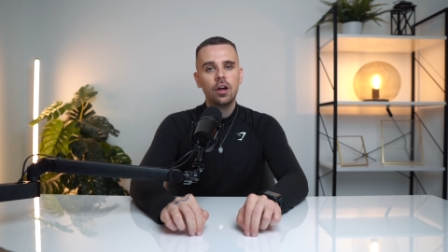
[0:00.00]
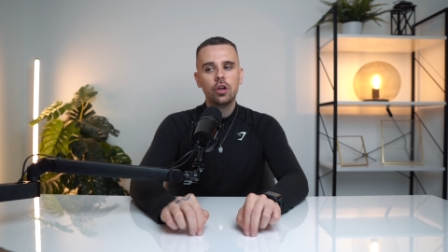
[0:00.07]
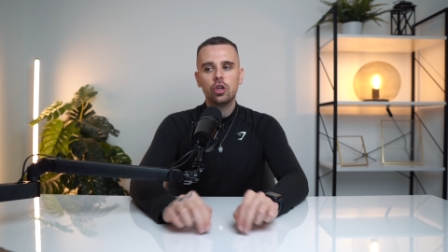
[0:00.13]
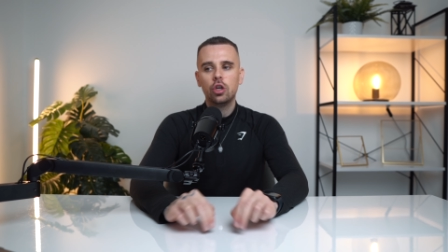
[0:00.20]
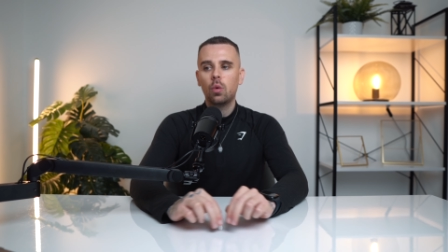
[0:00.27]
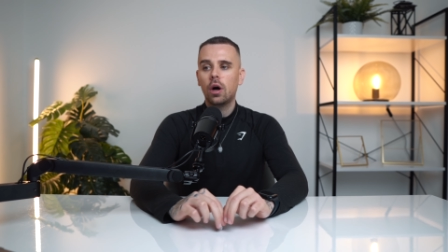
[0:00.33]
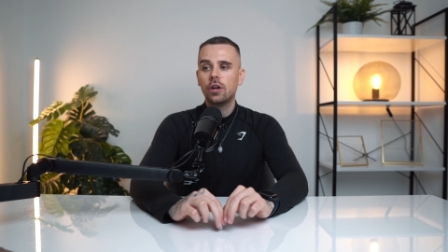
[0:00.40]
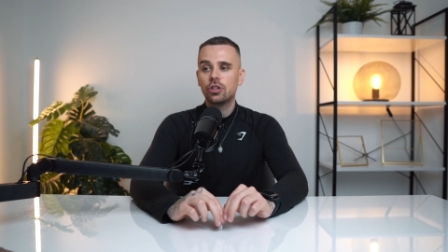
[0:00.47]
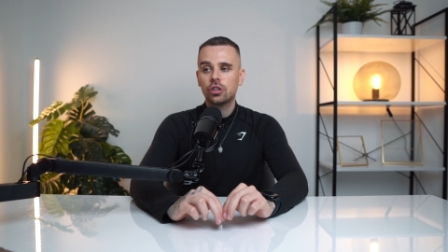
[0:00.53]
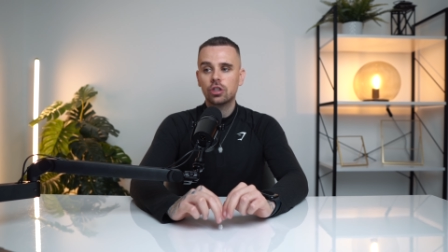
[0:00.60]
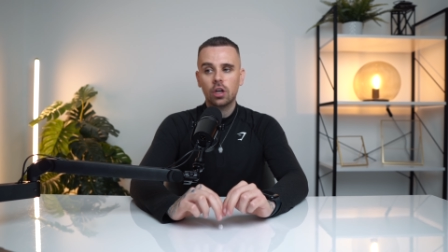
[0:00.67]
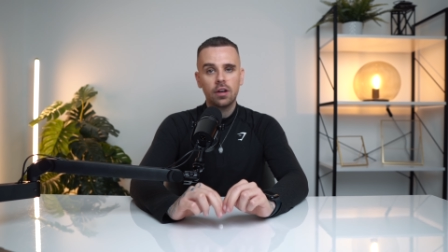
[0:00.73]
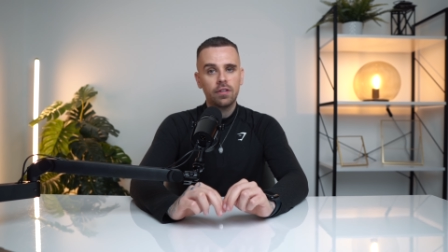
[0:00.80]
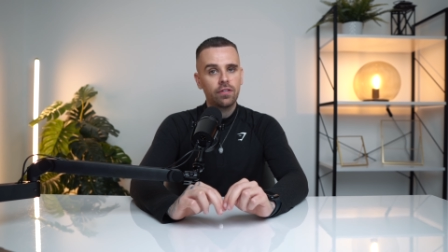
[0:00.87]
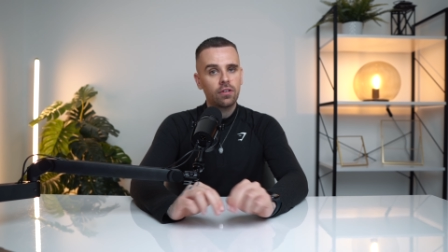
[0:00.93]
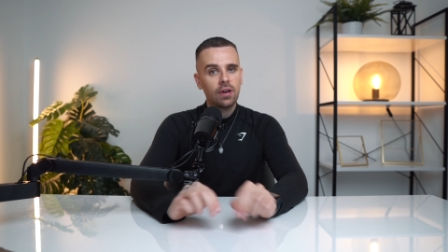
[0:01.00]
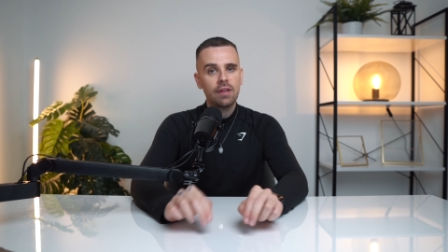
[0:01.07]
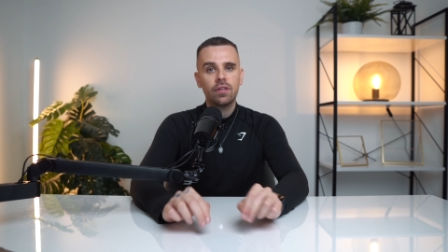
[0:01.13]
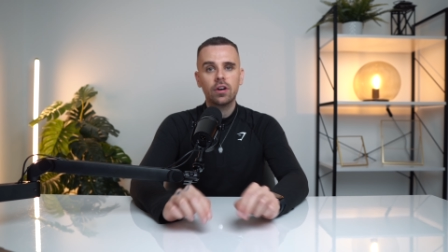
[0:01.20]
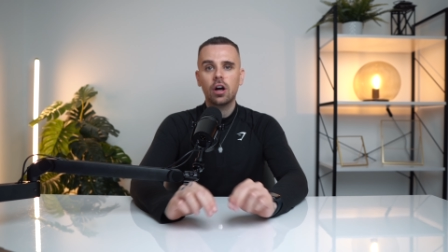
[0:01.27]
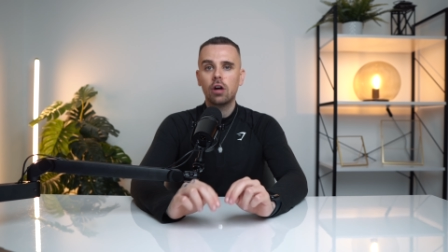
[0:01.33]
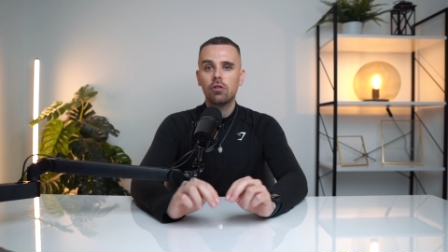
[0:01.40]
you are just going to
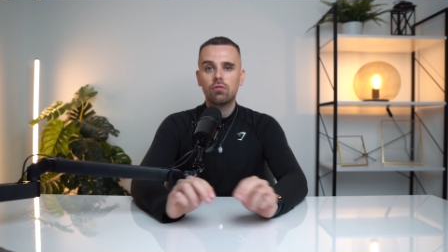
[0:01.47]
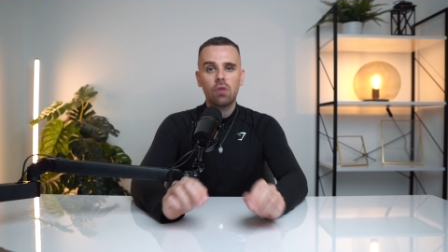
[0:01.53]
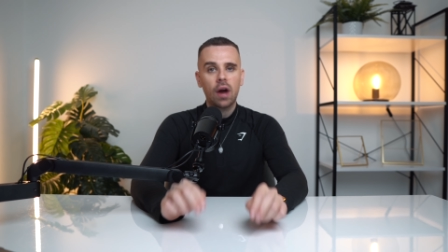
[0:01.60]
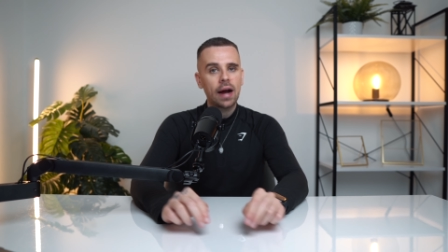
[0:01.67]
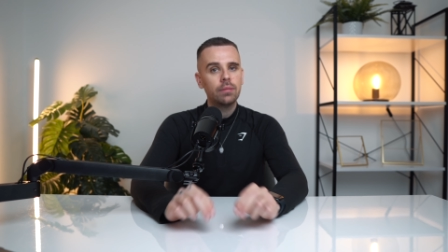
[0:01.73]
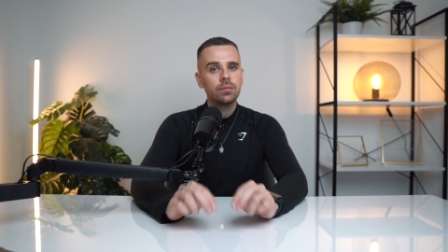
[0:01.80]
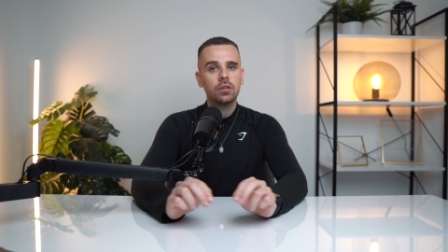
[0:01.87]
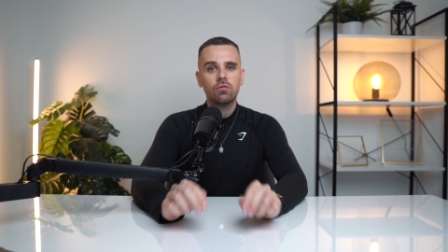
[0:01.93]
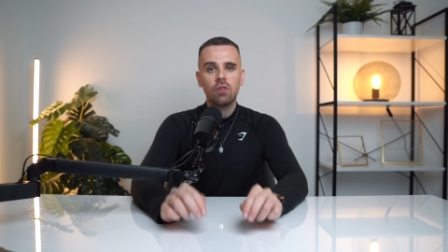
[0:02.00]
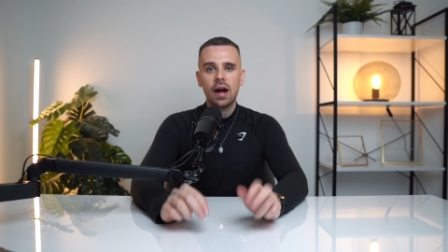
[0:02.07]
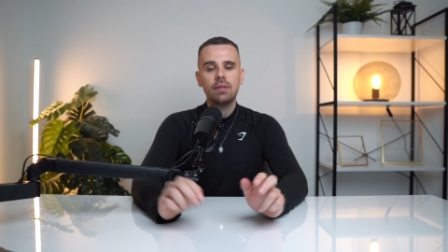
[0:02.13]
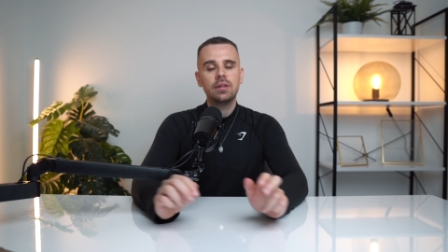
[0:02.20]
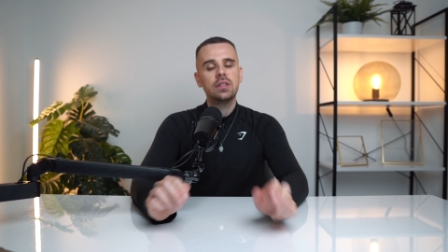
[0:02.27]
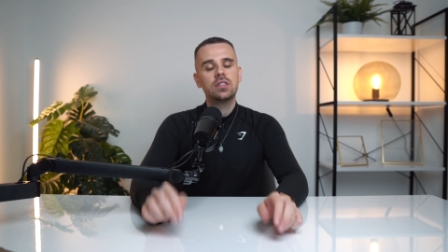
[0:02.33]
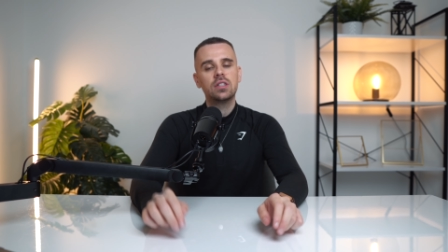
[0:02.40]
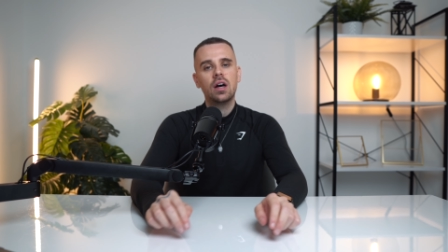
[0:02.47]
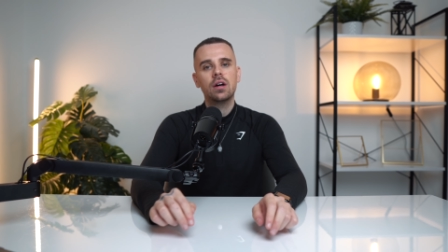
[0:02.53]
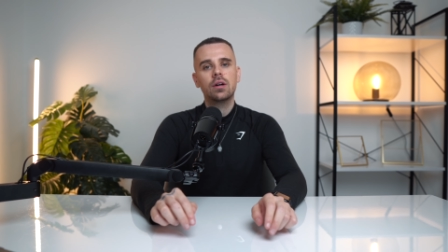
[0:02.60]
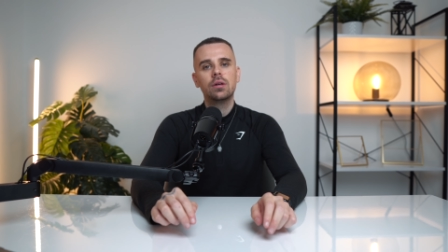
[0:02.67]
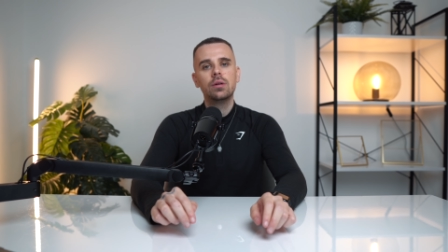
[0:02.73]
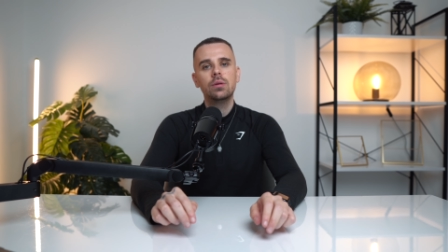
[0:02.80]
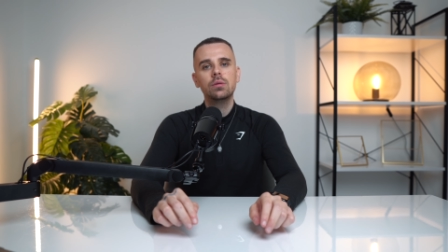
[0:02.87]
forever go round and round in
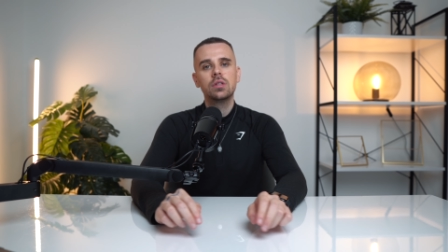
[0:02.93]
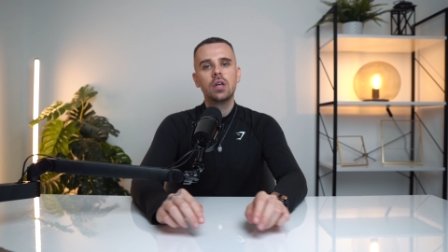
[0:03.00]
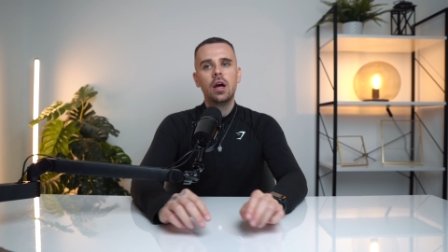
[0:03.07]
circles